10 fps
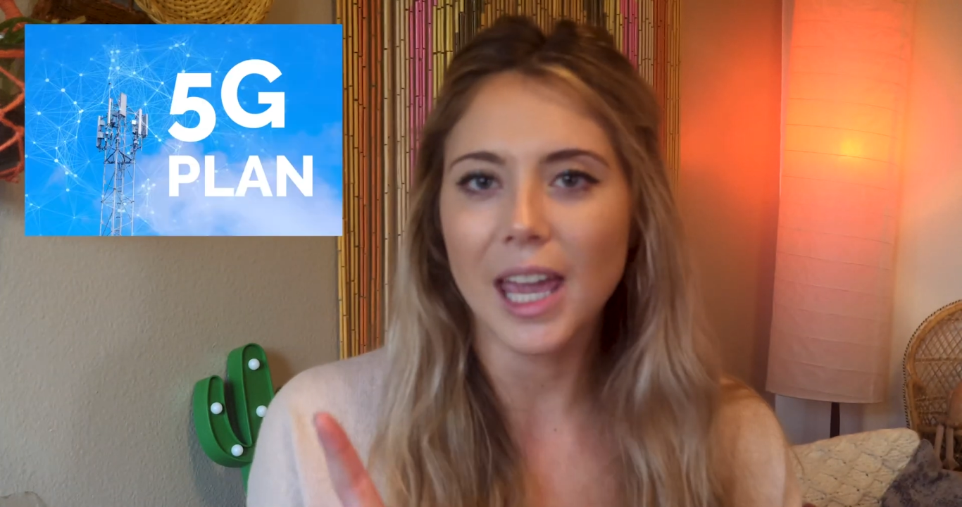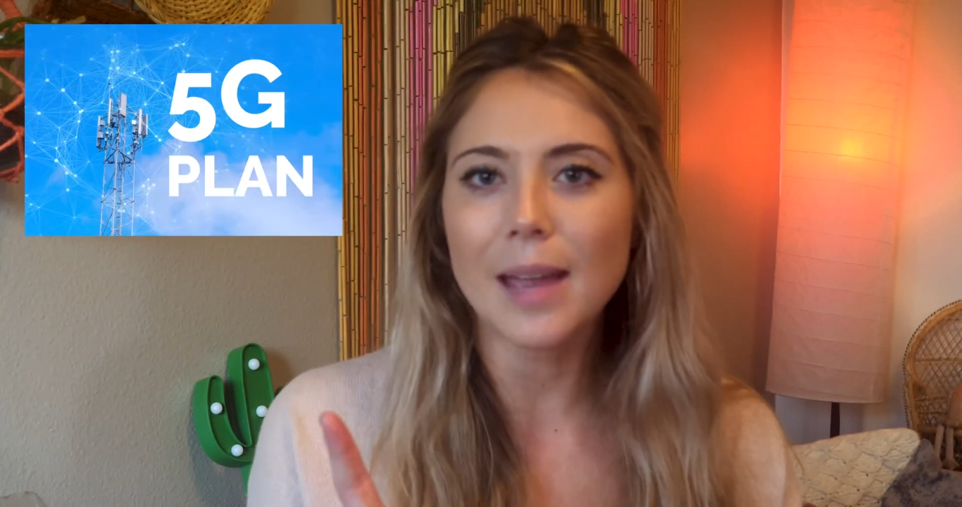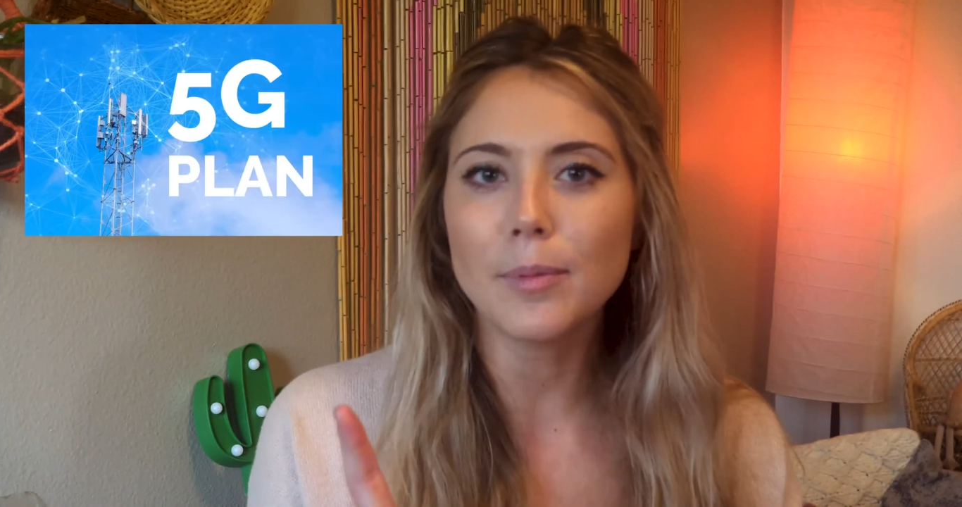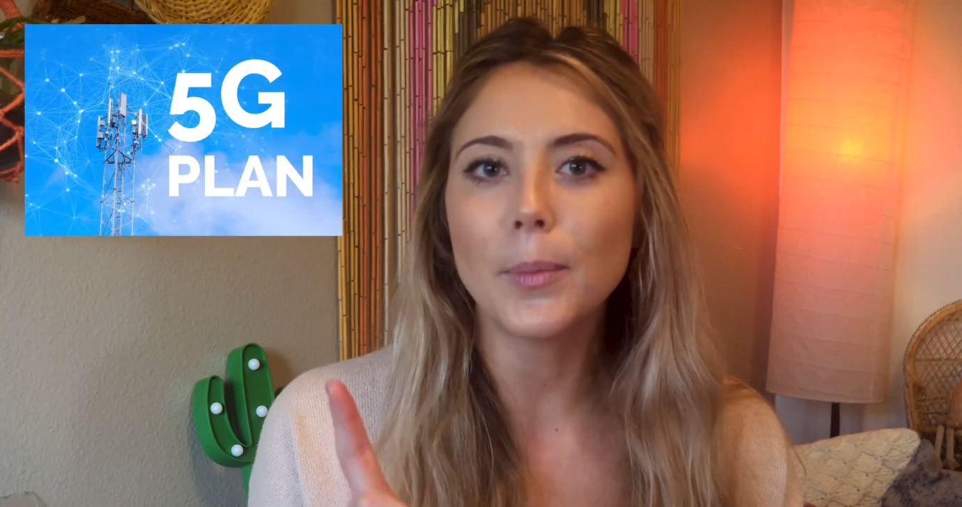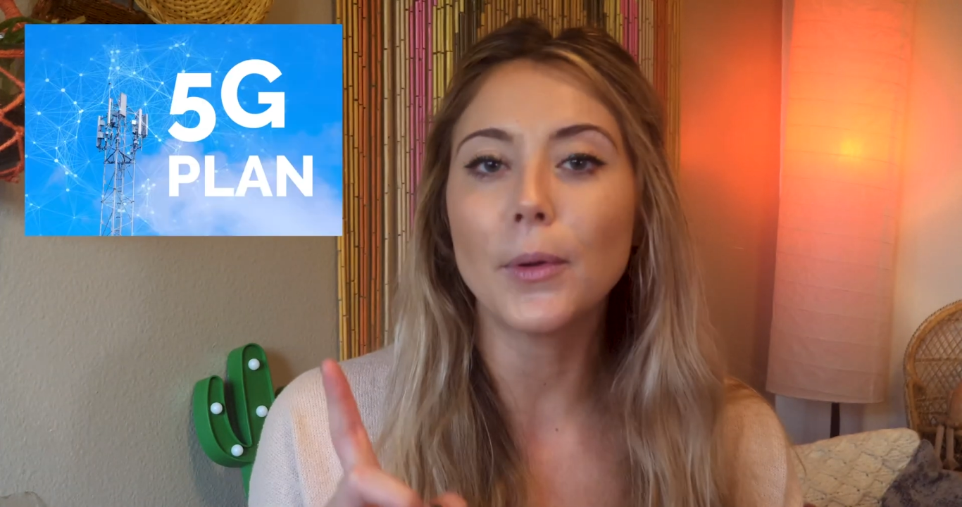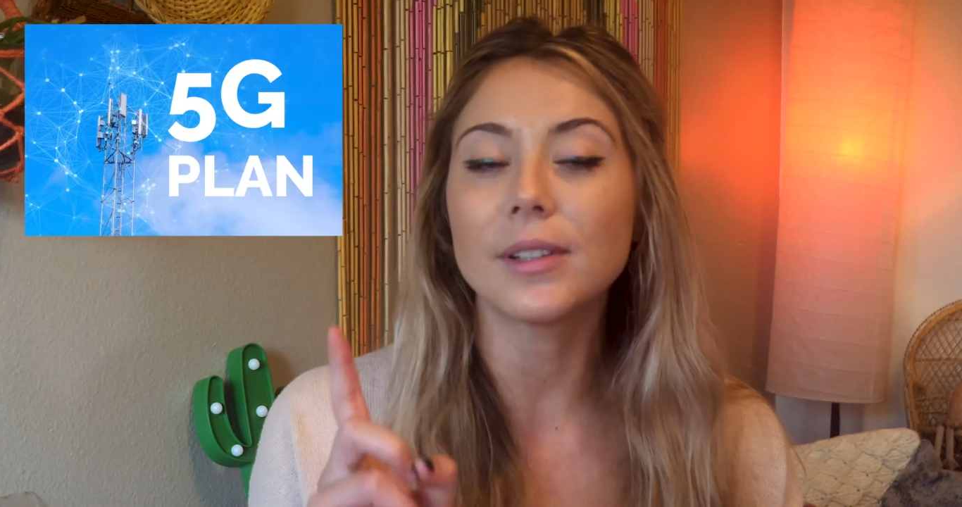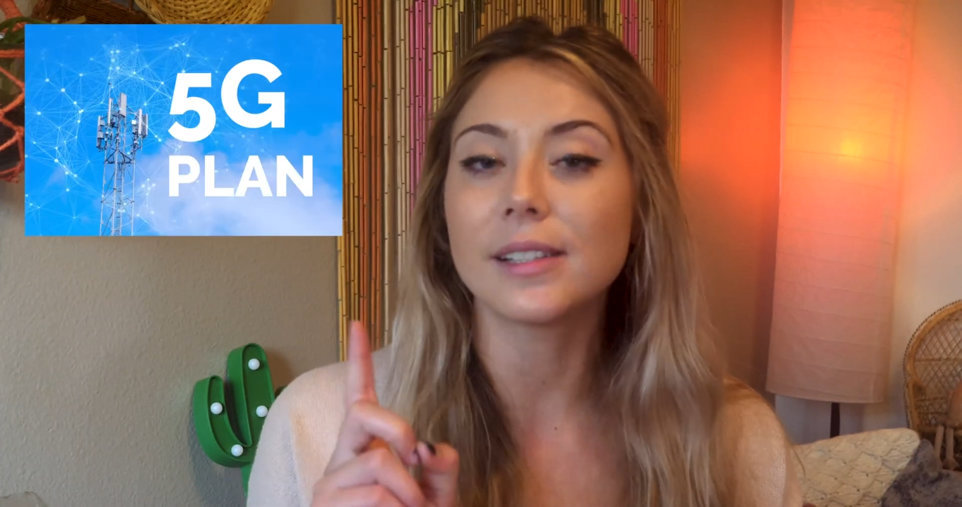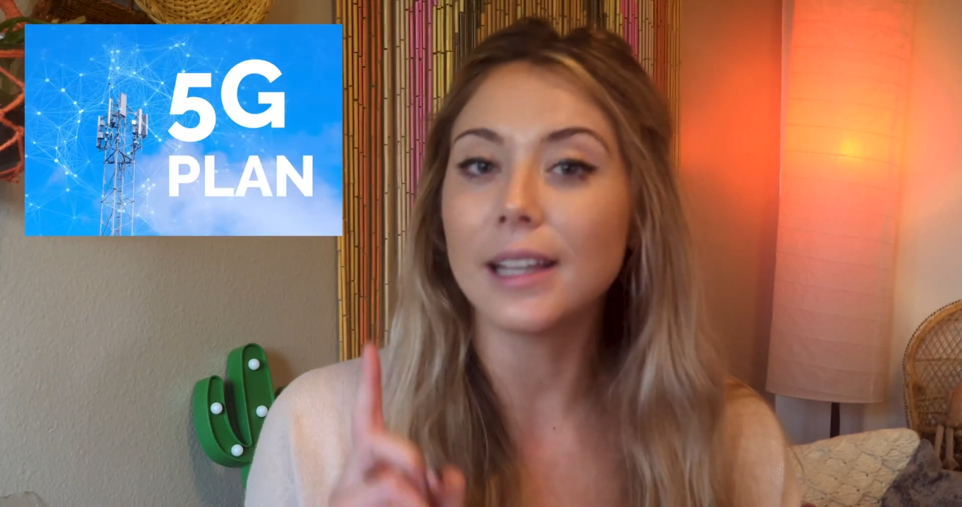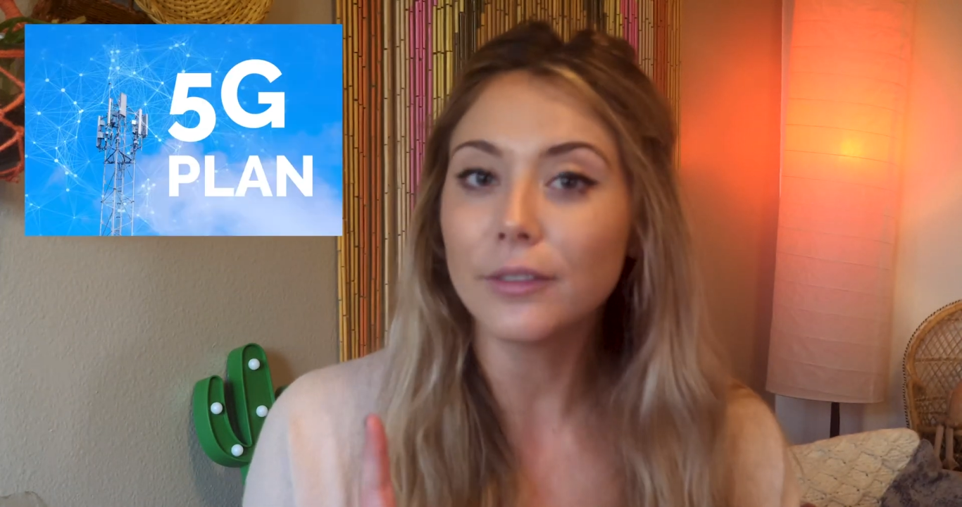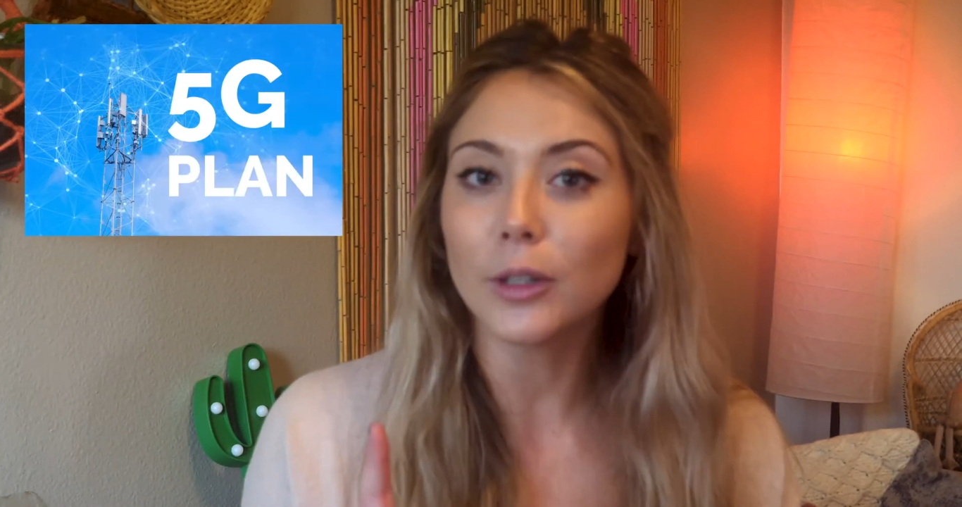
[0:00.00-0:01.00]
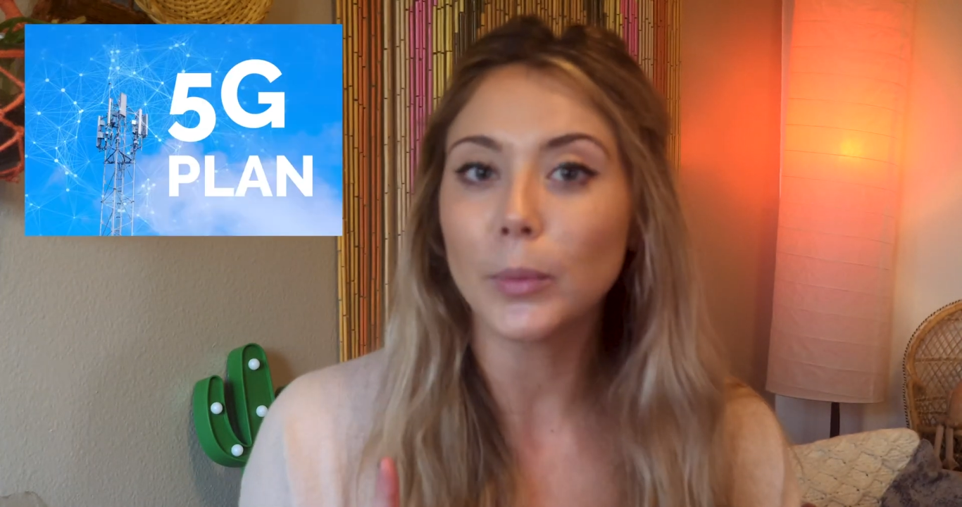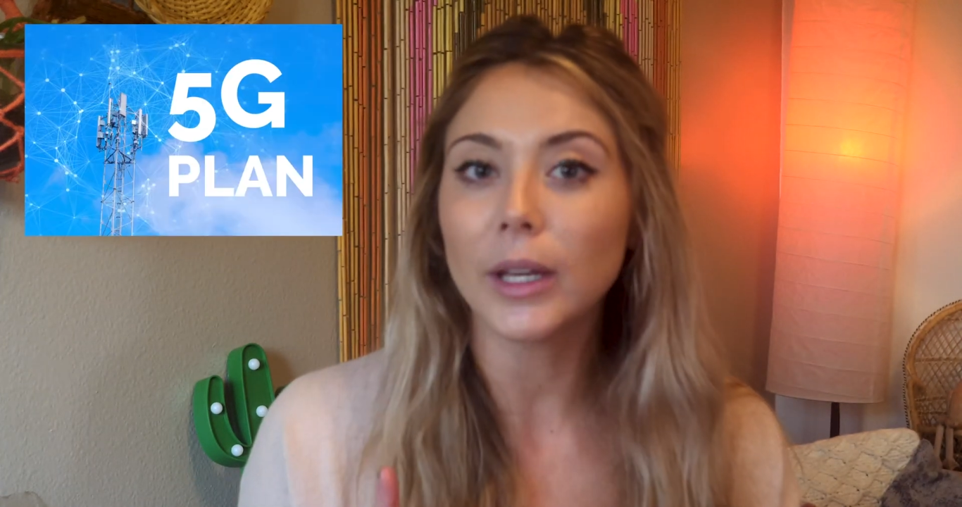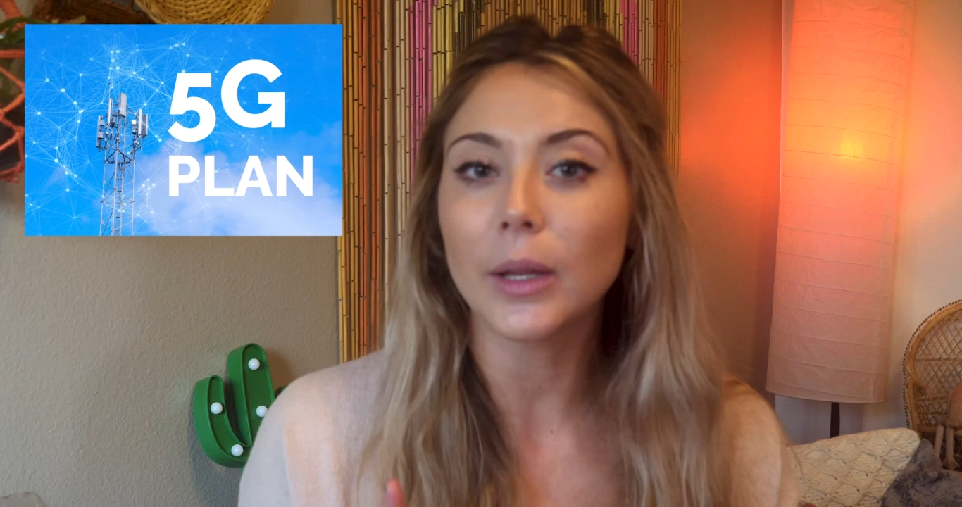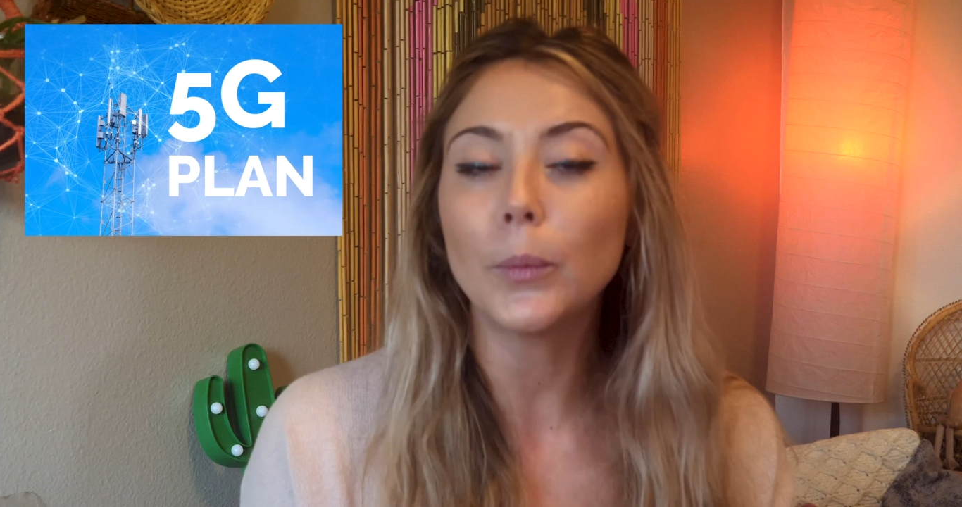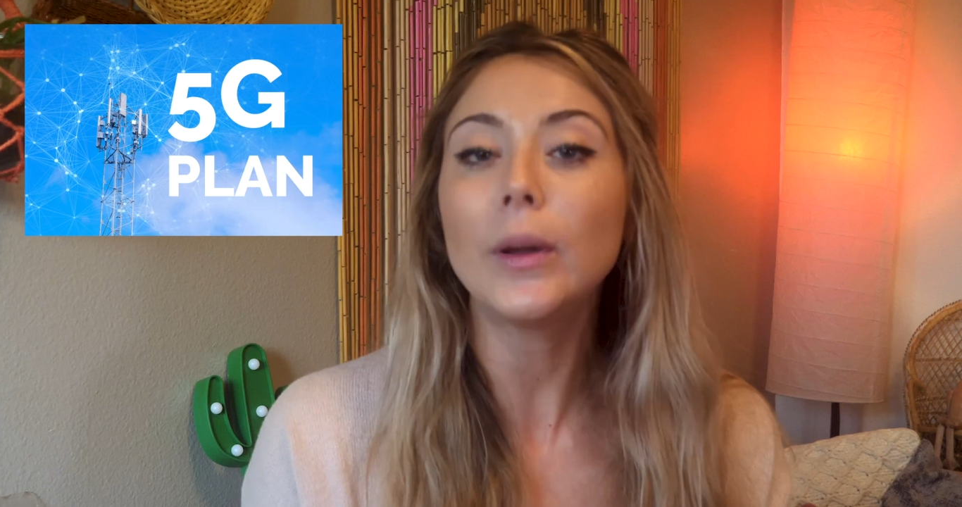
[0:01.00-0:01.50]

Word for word: capable cell phone plan